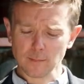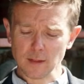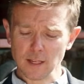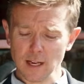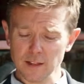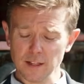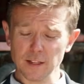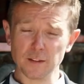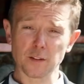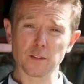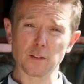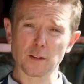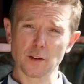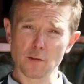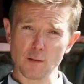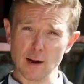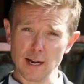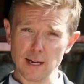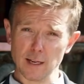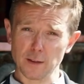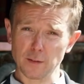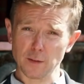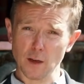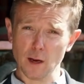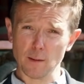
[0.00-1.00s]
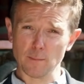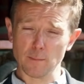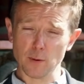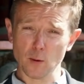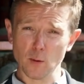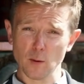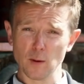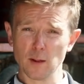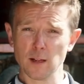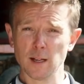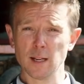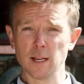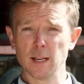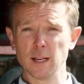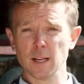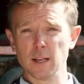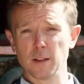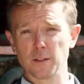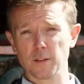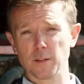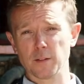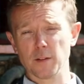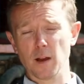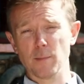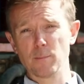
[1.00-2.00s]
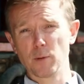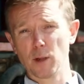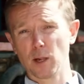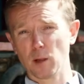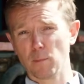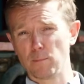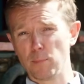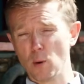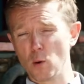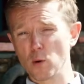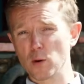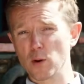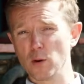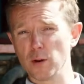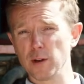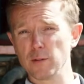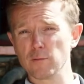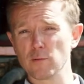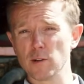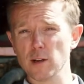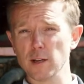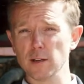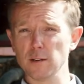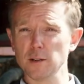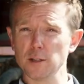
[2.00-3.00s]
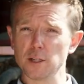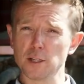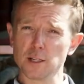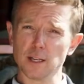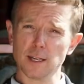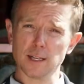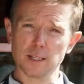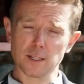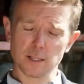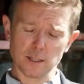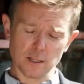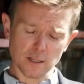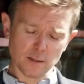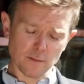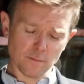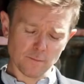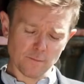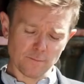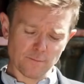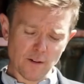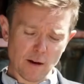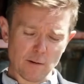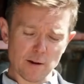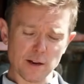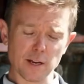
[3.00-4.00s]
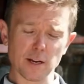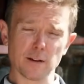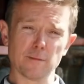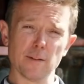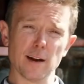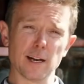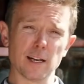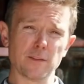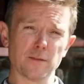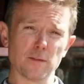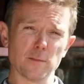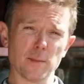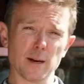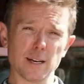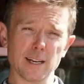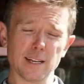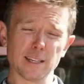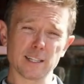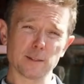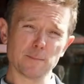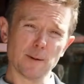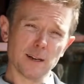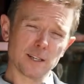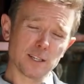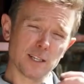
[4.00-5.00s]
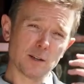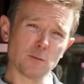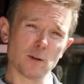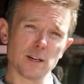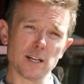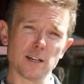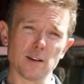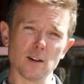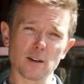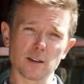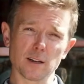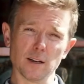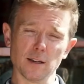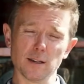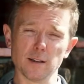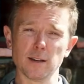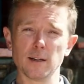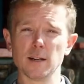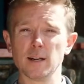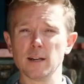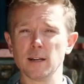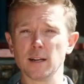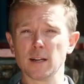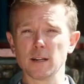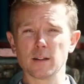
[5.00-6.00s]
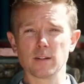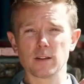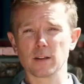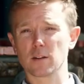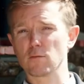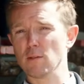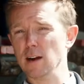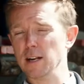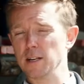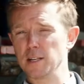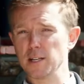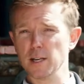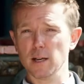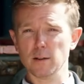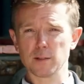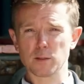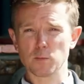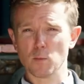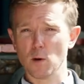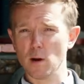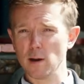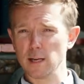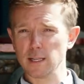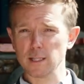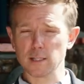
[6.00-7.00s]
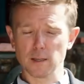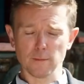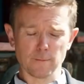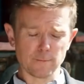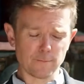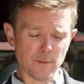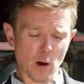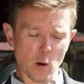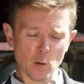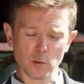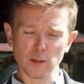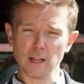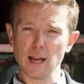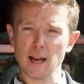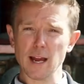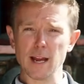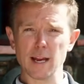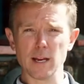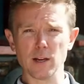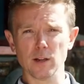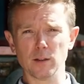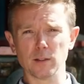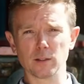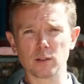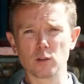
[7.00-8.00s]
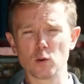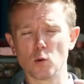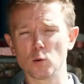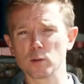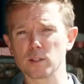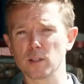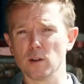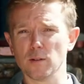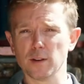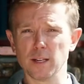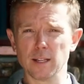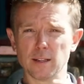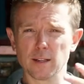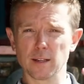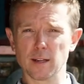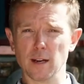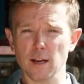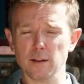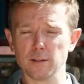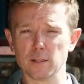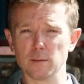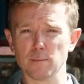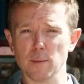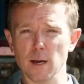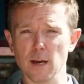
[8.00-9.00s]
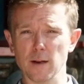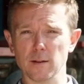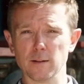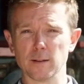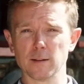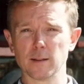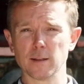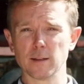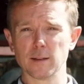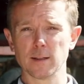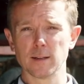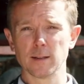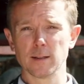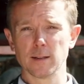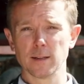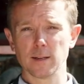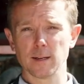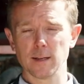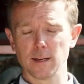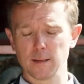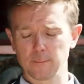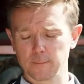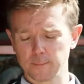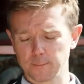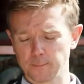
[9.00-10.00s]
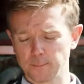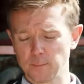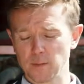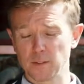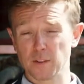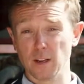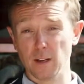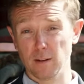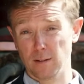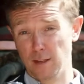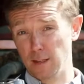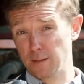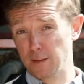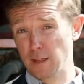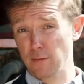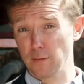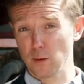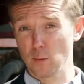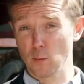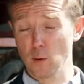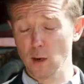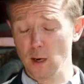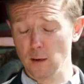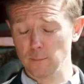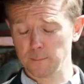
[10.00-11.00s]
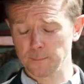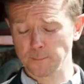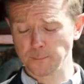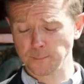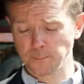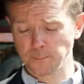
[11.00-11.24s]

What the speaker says: And this is a great example. So this humble little Bourgogne Rouge is very good value for money, especially when you look at the grandiose wines of Volnay and Corton in the Côte de Beaune. So let's give it a whirl.